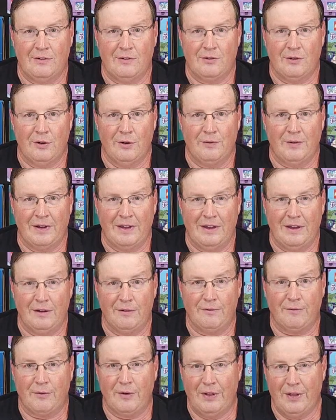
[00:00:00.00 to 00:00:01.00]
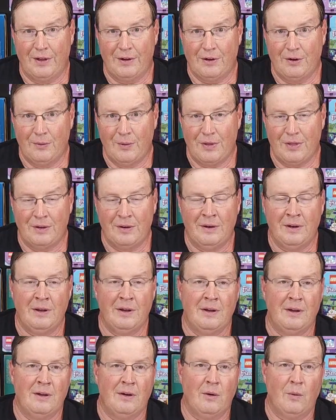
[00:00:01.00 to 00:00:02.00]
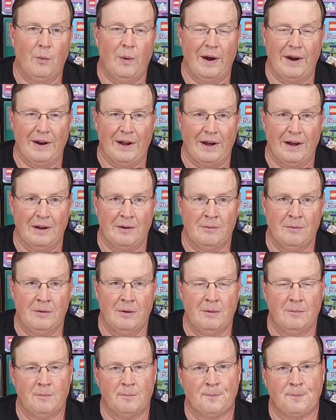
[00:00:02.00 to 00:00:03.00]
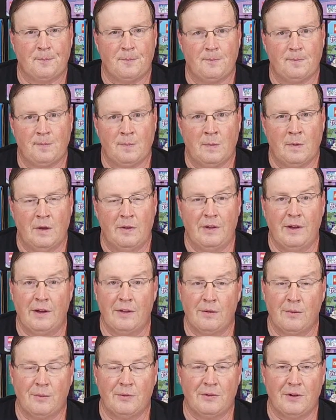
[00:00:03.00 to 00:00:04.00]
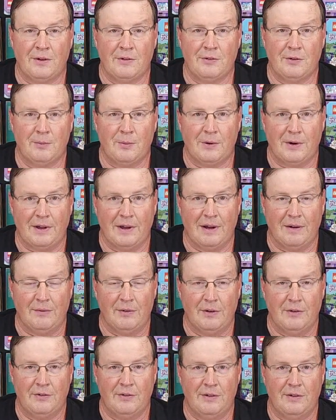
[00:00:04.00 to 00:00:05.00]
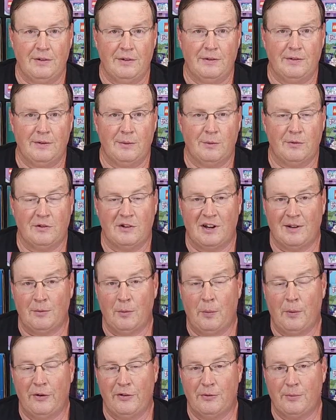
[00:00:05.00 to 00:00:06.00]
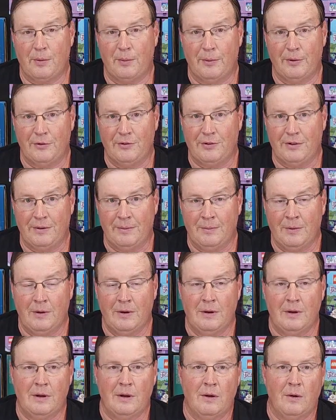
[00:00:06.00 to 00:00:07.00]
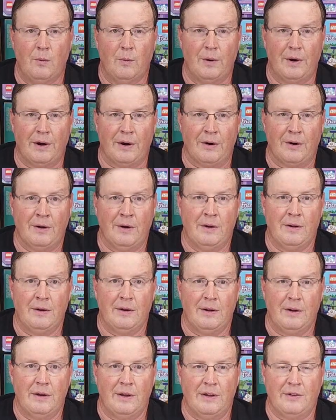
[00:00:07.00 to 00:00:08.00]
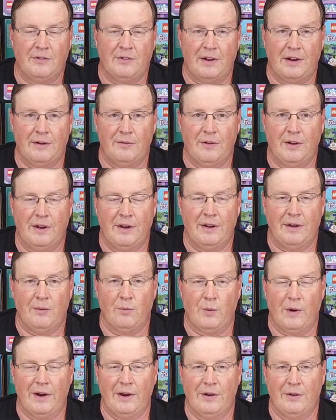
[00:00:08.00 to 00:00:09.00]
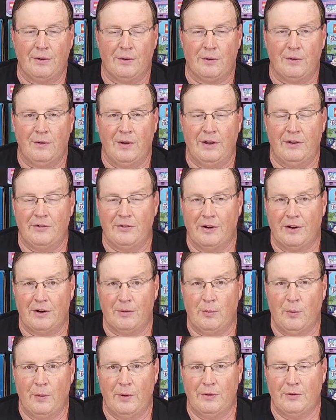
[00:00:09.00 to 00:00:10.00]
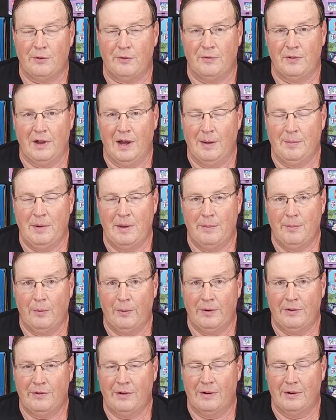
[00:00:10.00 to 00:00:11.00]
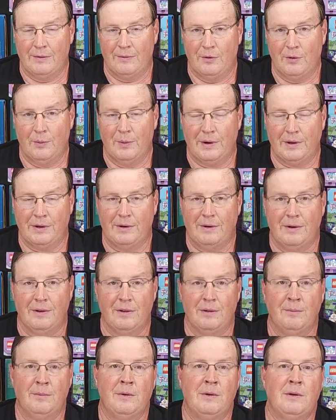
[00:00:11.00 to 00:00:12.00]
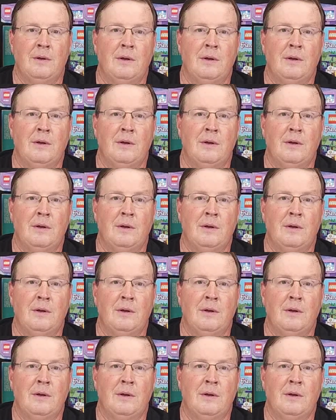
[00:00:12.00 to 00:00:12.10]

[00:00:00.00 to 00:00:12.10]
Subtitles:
so if I can get free LEGO with it, why not? The other was also pretty obvious, is it was a double points promotion, where instead of getting regular insider points or VIP points, however you want to call them,